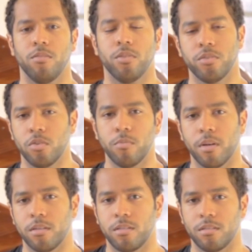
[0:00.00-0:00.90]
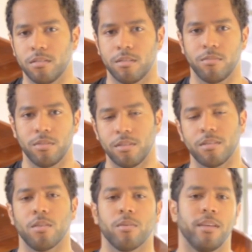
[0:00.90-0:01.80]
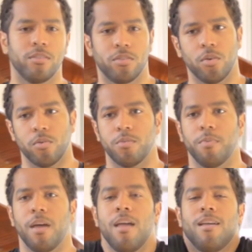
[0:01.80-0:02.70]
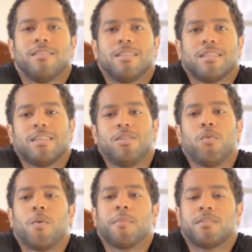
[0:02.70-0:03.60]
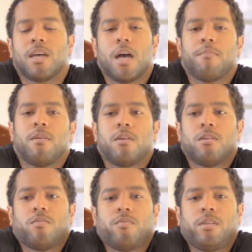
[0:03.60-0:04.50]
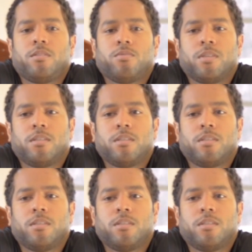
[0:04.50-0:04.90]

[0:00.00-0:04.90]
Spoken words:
do this too much. I don't want you to dislocate your shoulders, but just let's do it one more time. Reach.